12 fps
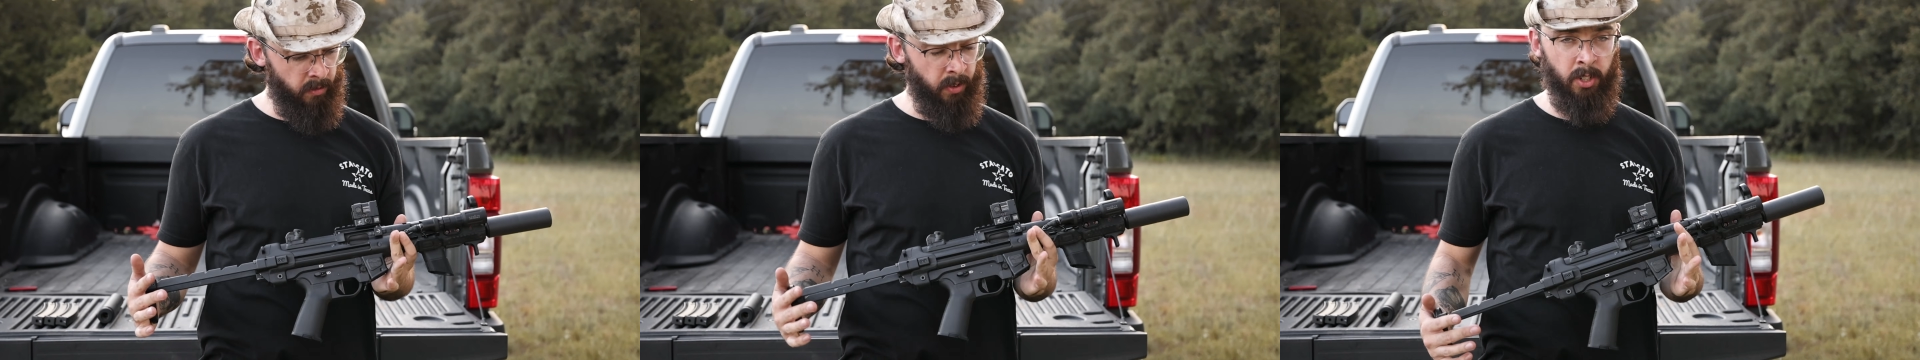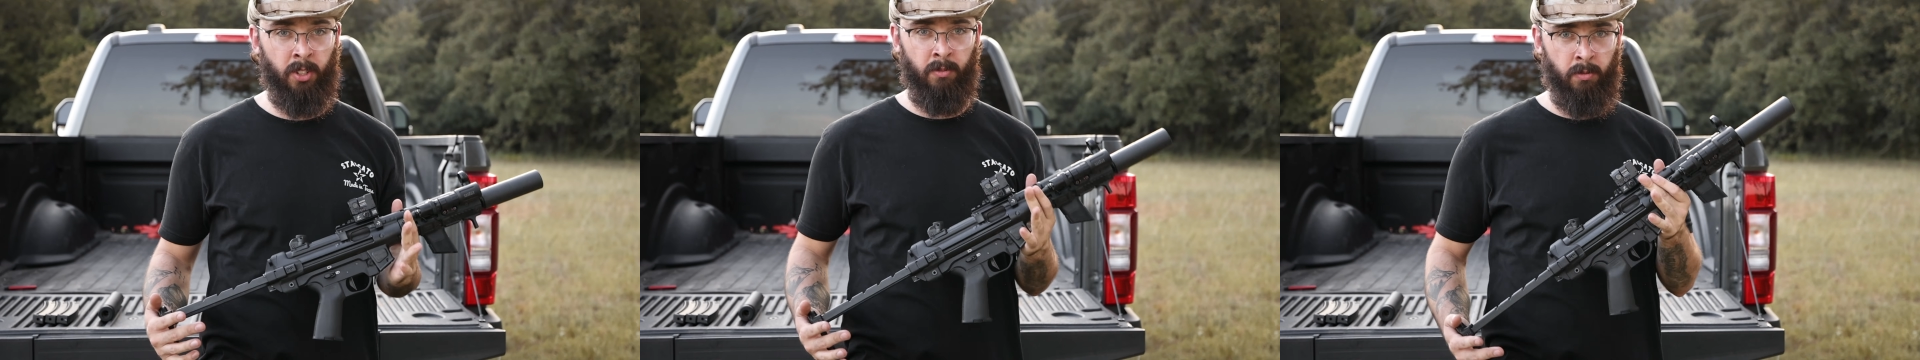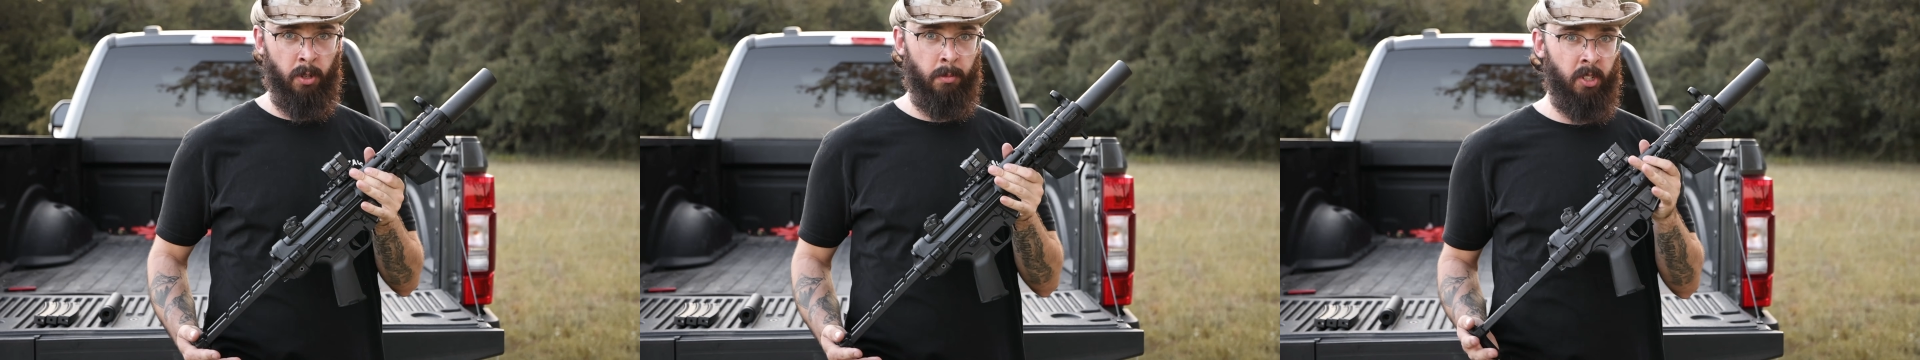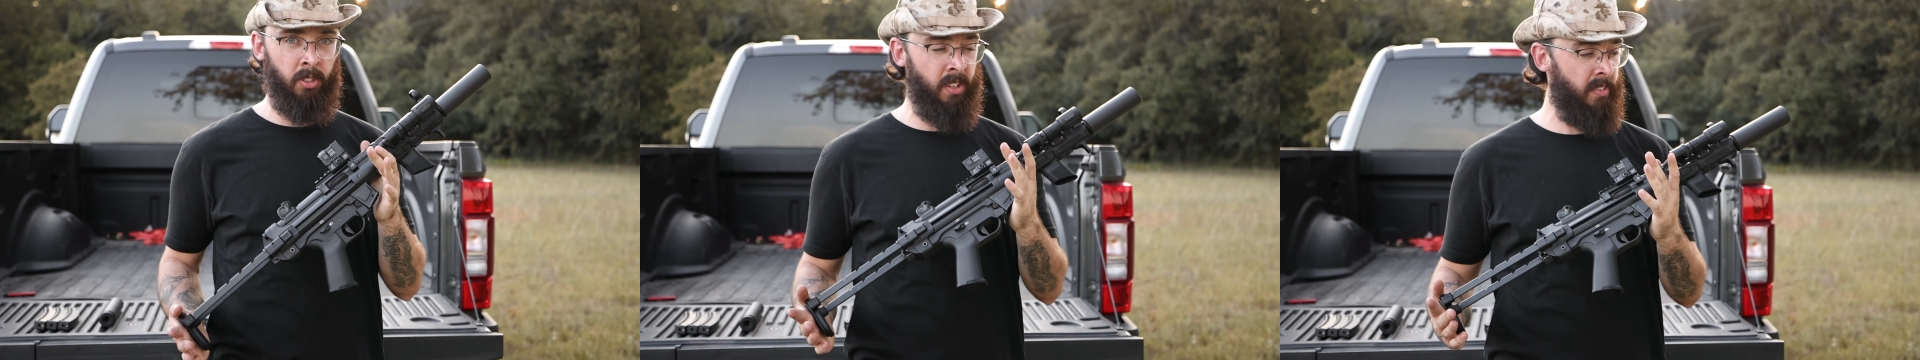first and
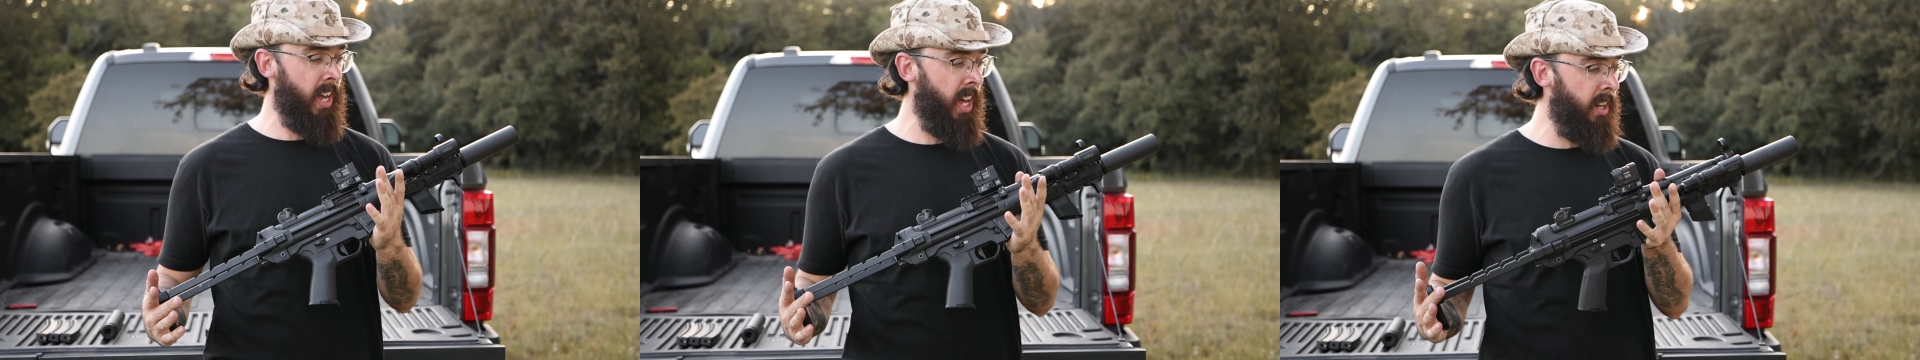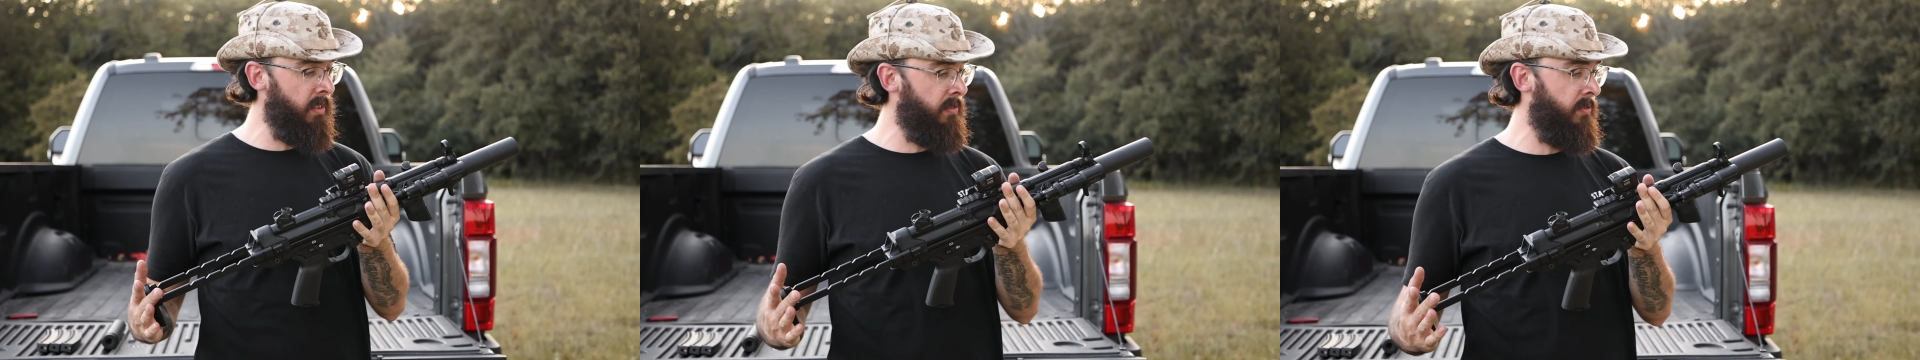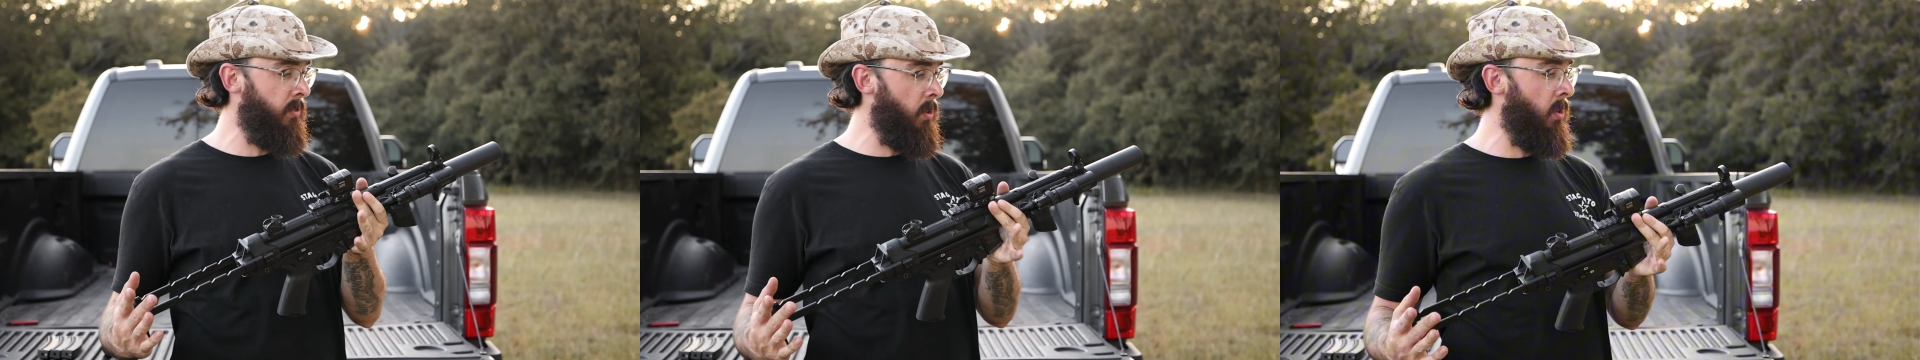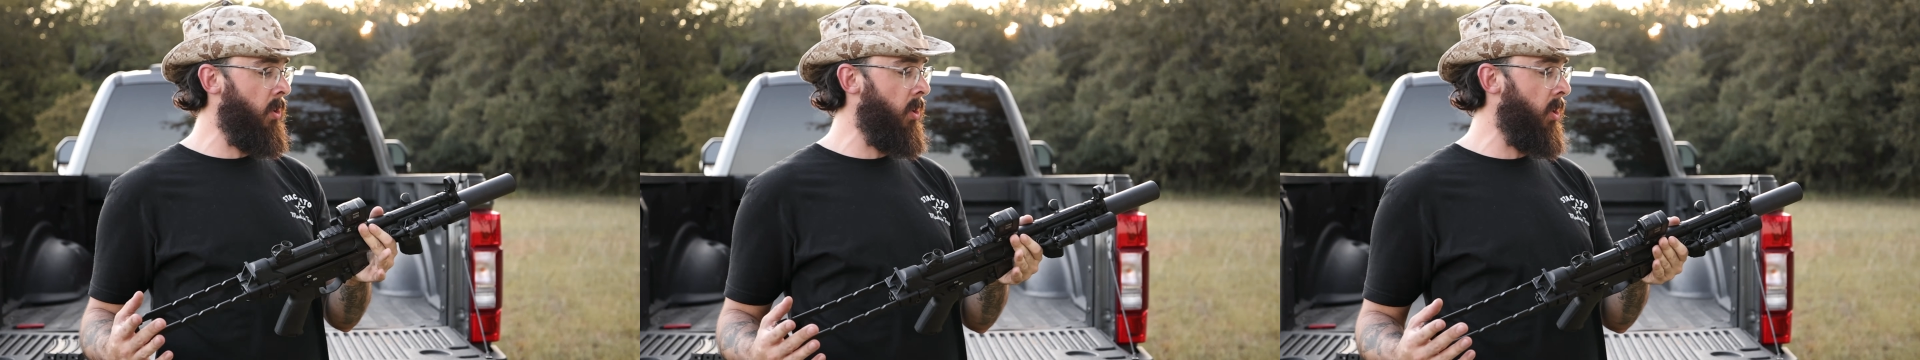foremost, I've had it
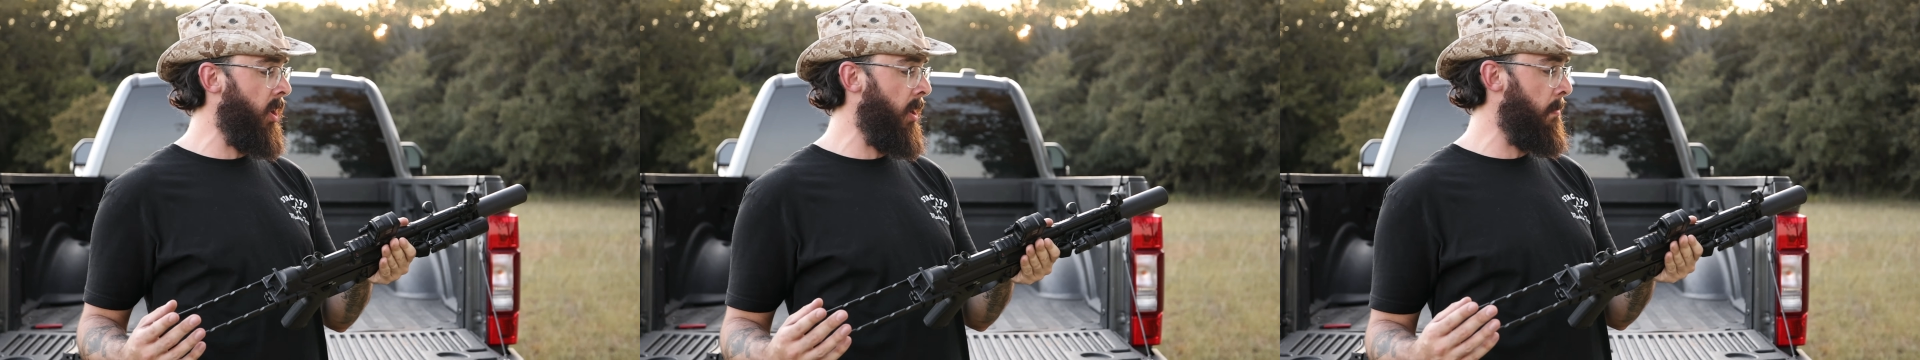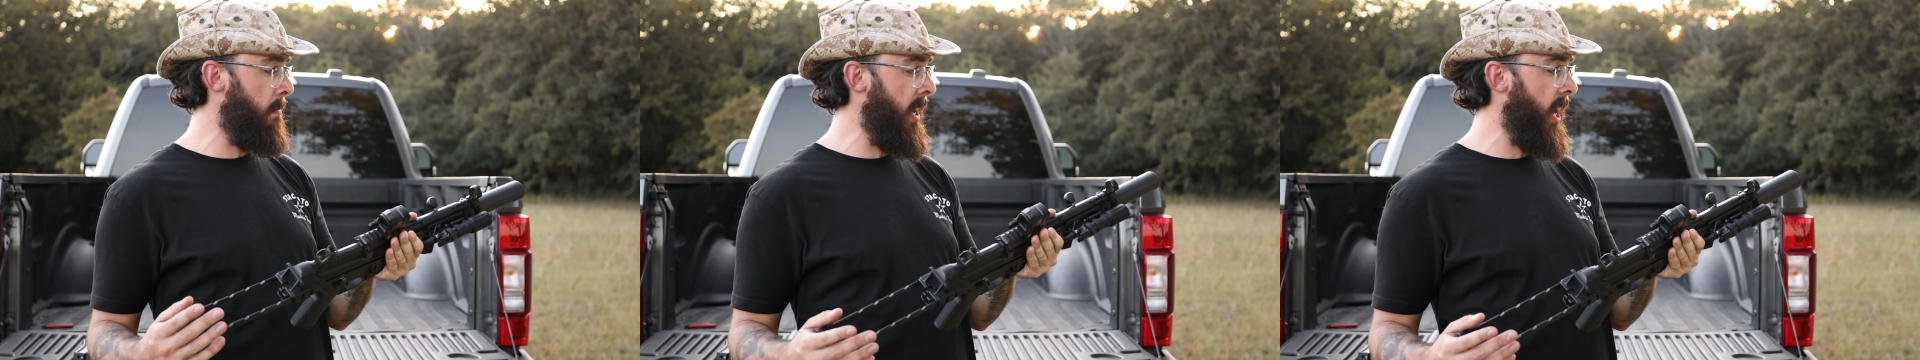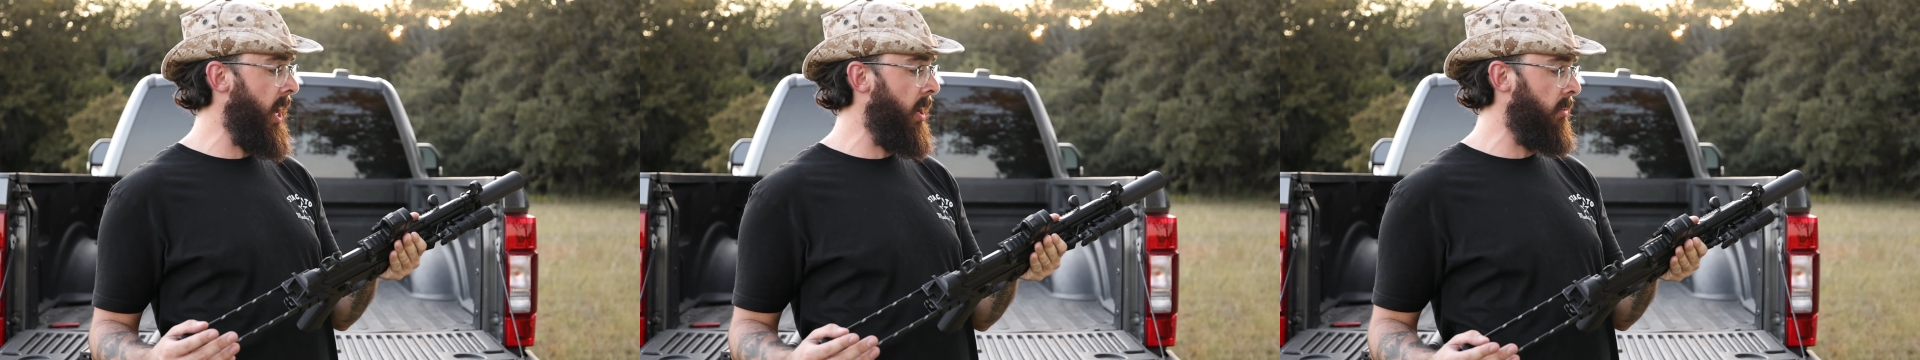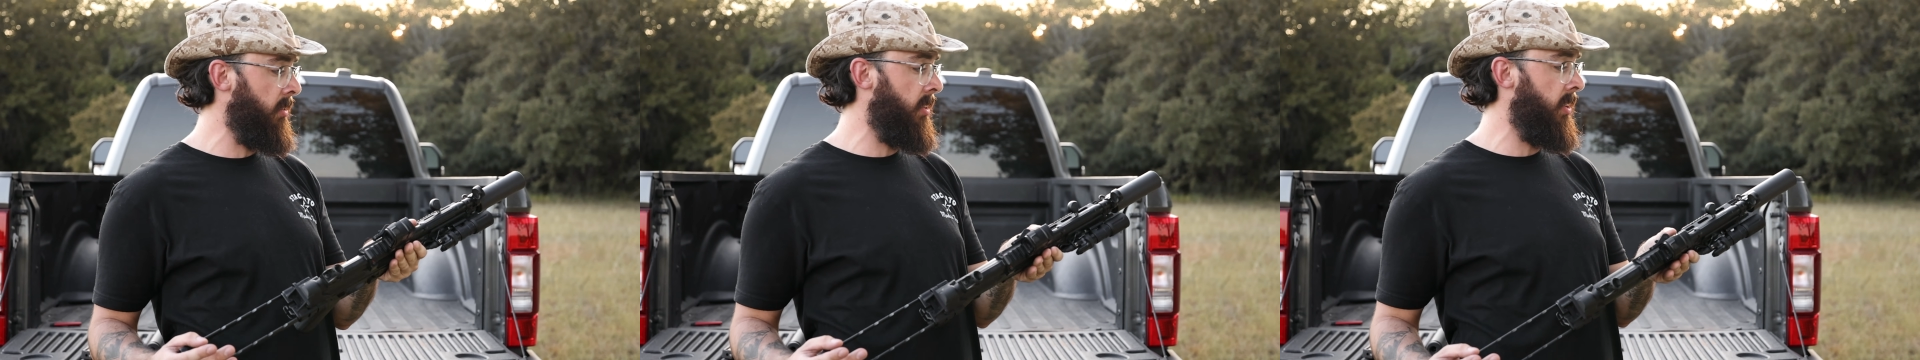for
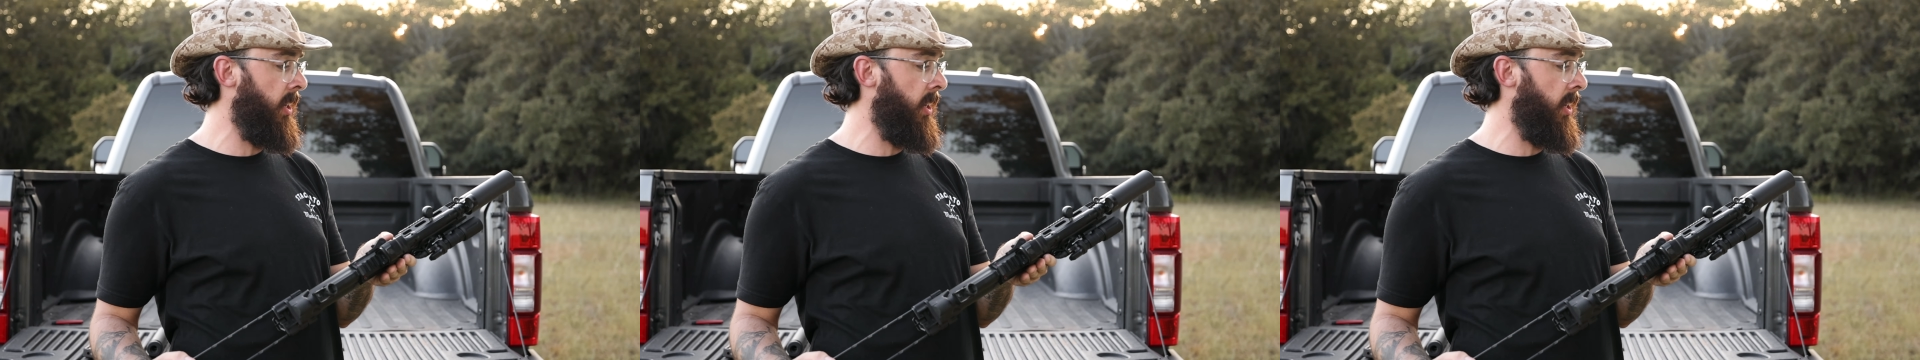about,